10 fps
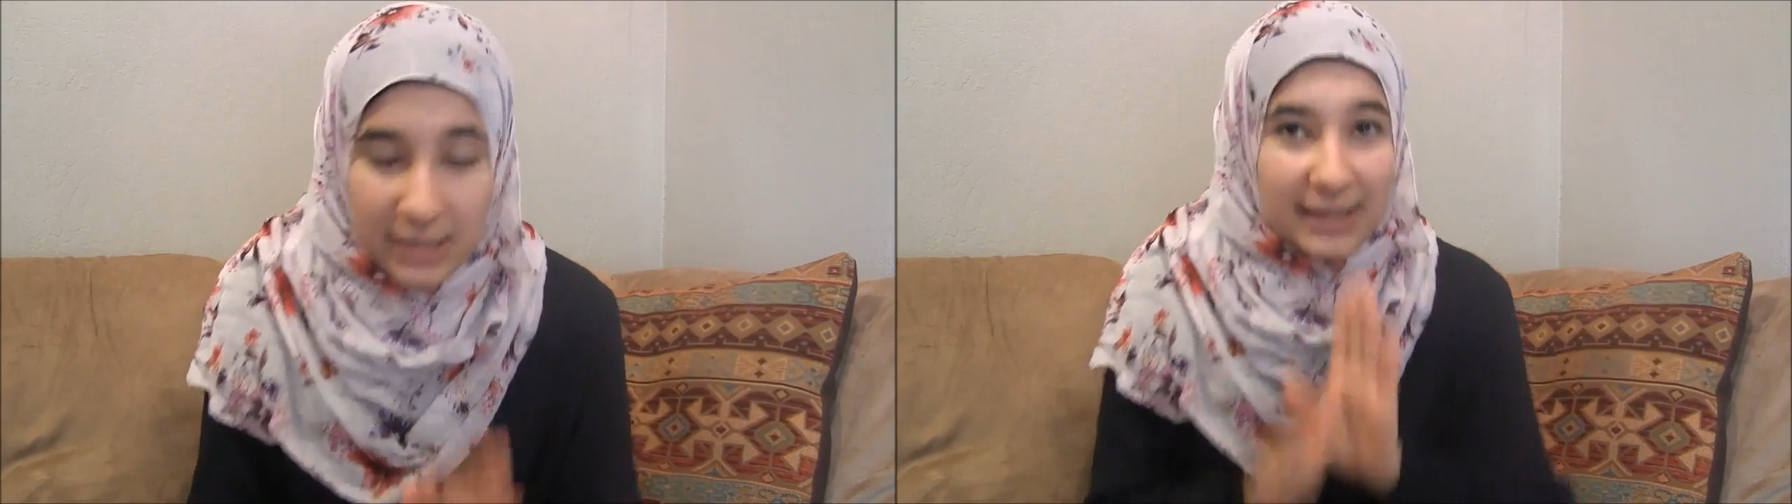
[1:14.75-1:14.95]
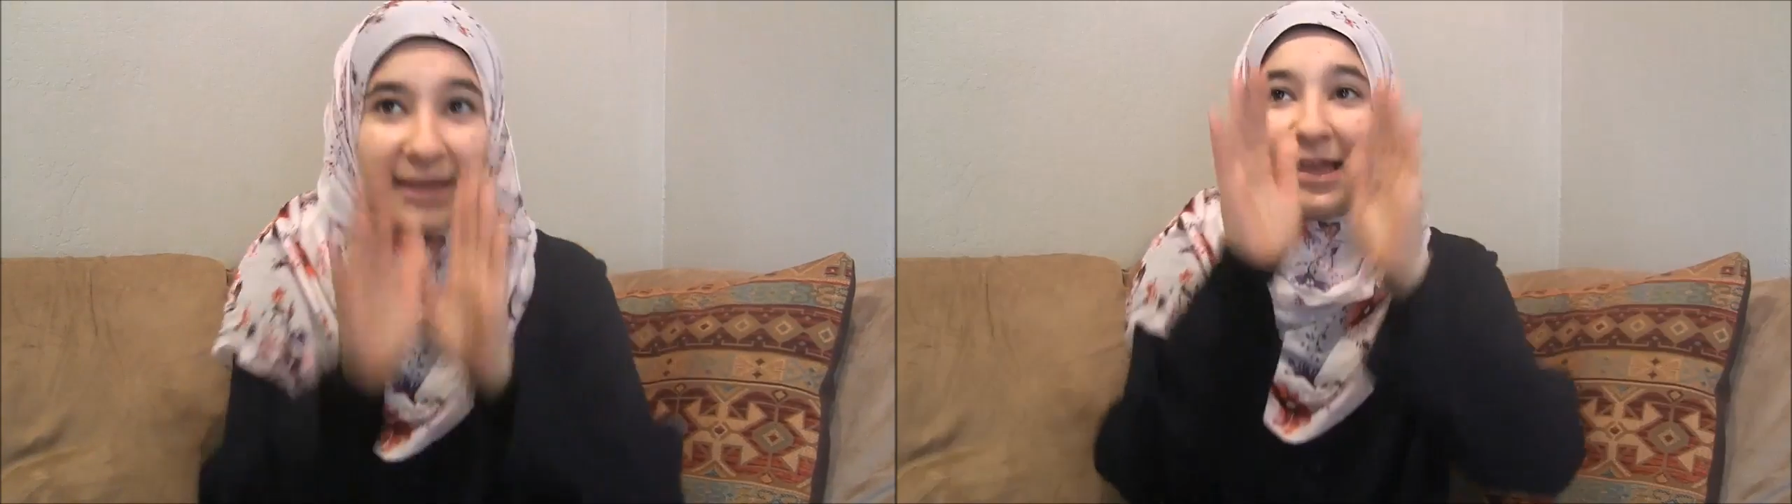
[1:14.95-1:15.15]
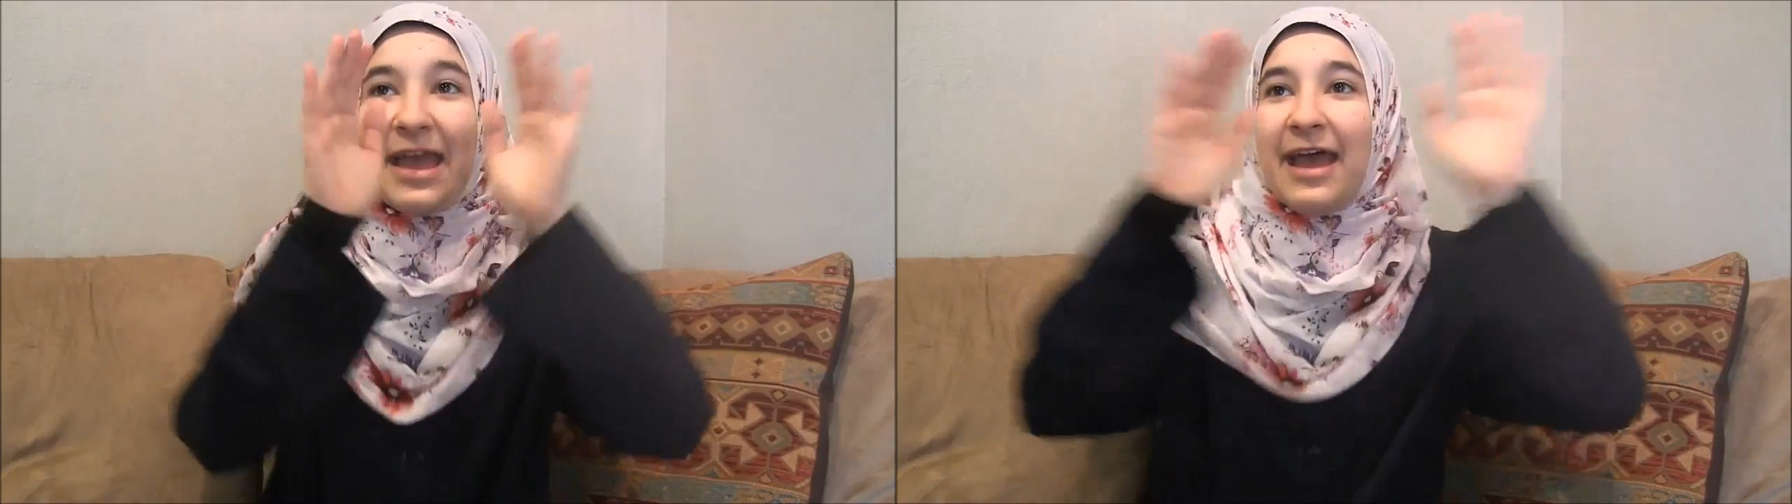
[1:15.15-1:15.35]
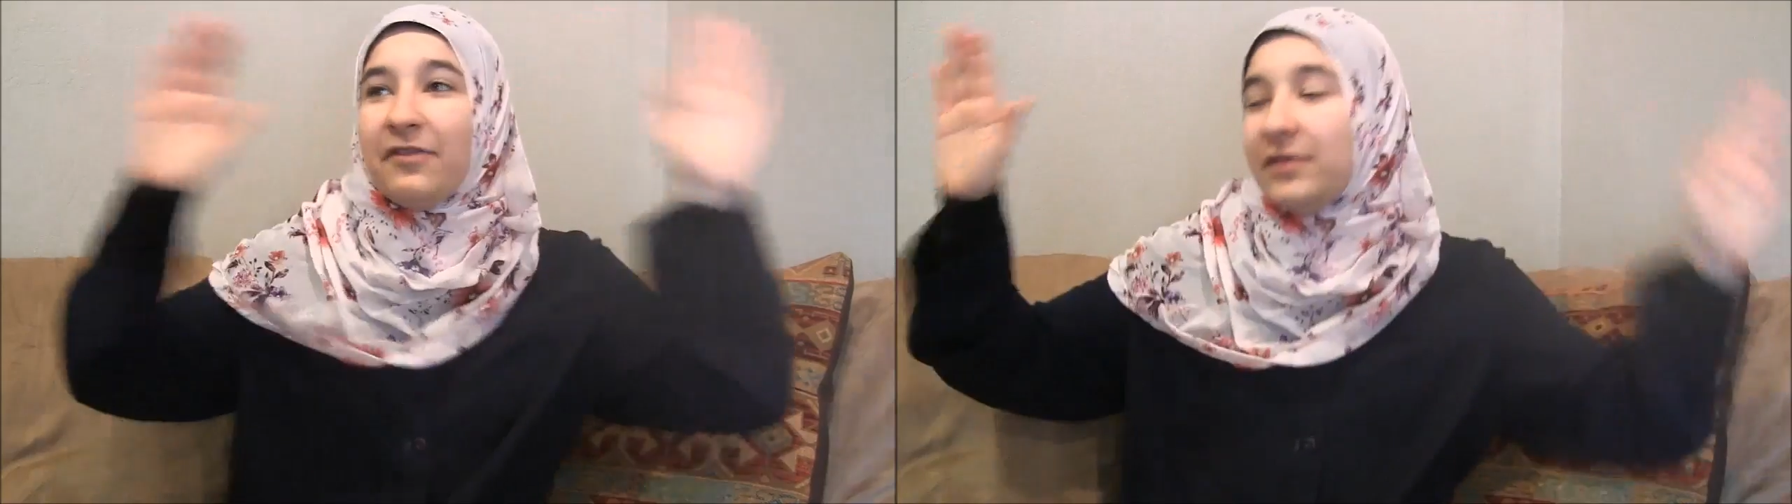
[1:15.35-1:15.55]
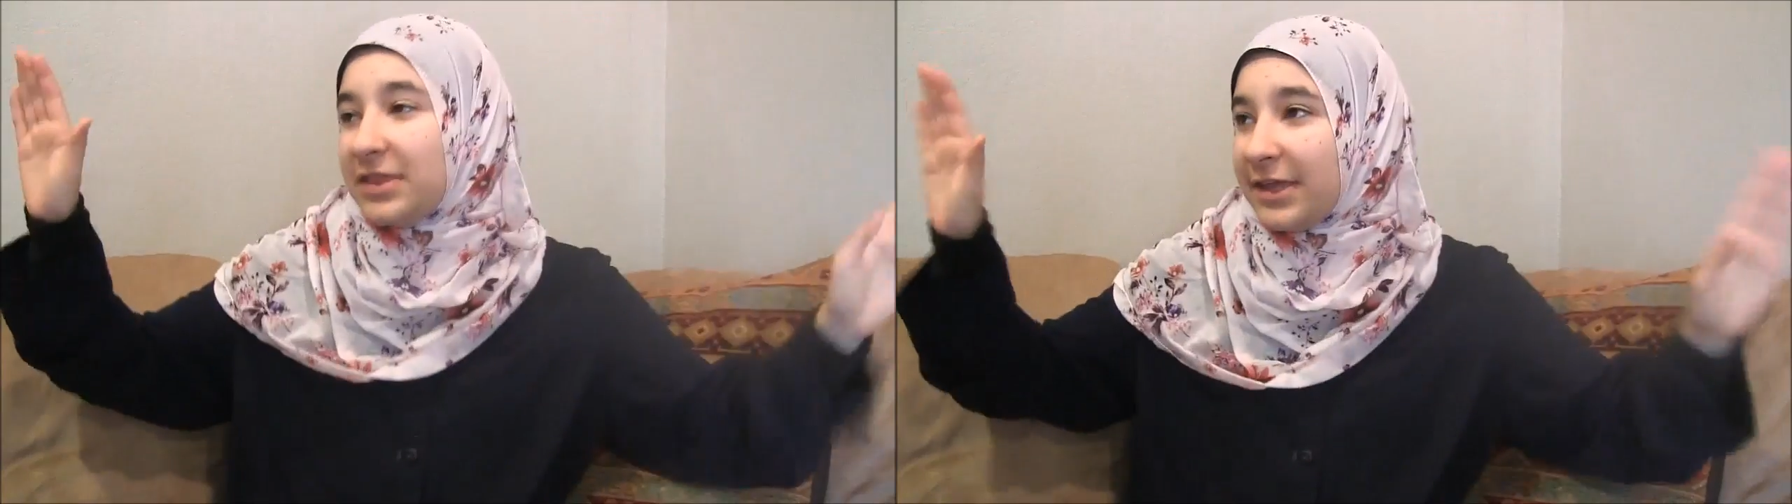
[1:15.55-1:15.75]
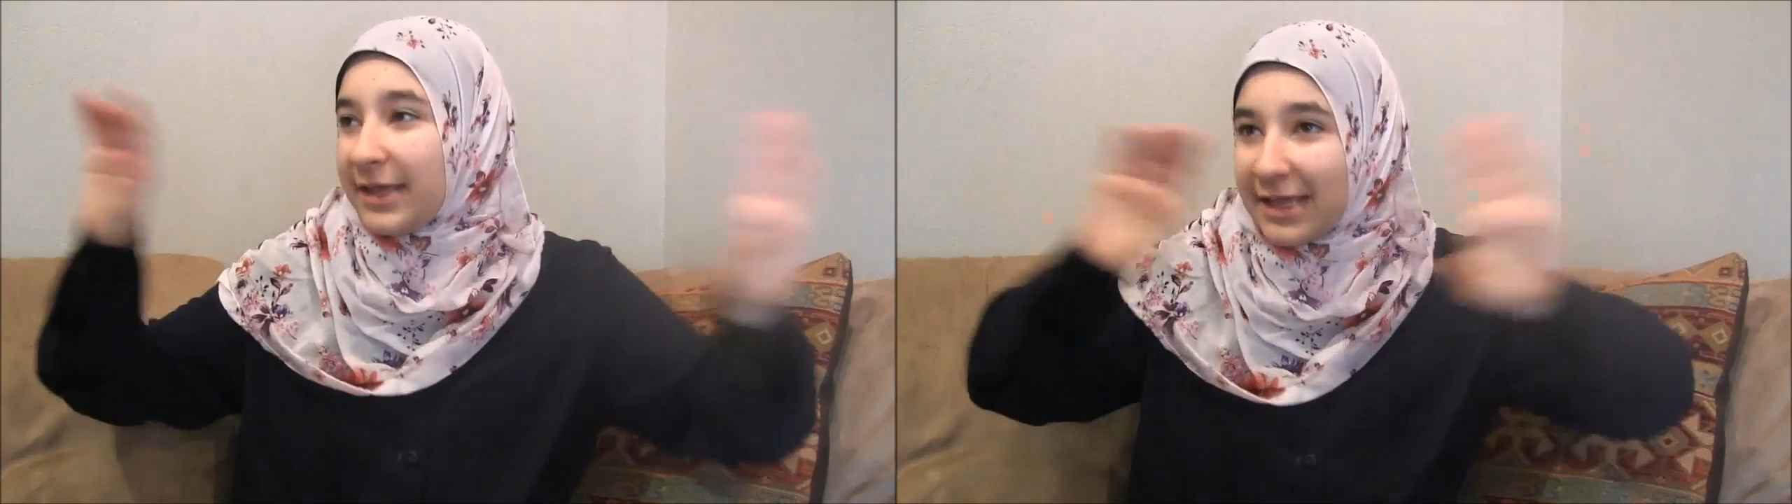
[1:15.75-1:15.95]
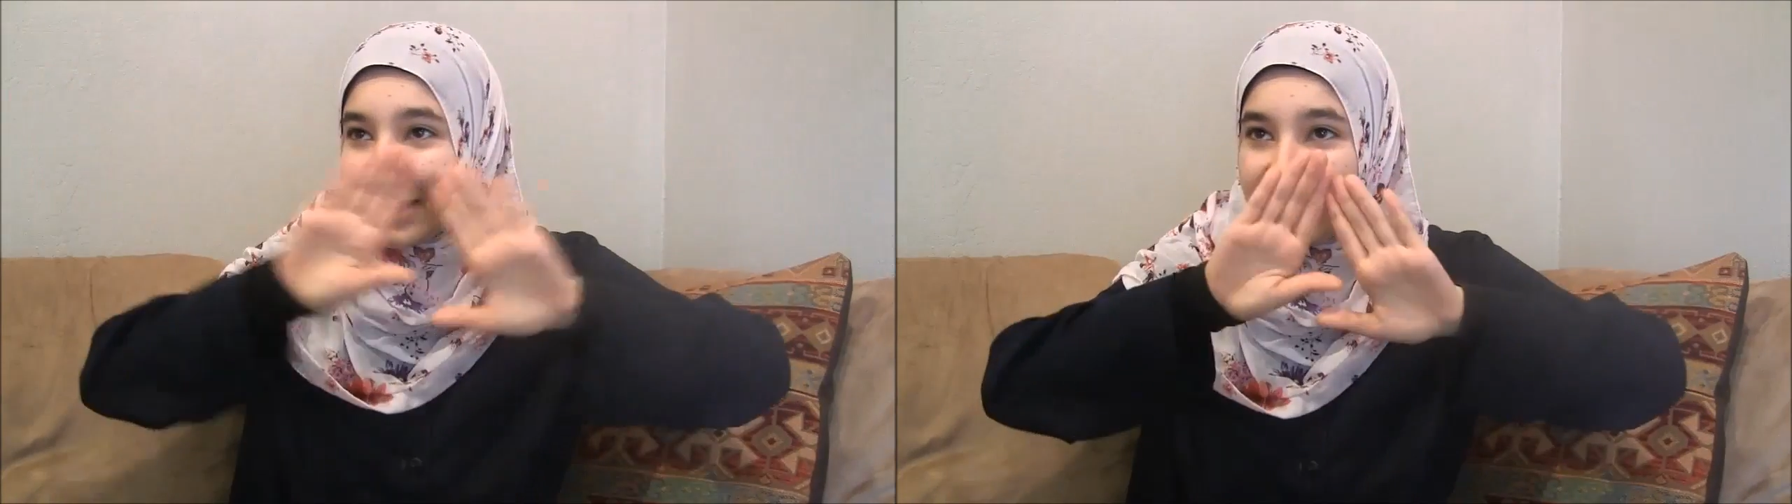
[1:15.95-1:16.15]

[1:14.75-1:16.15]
Like everything is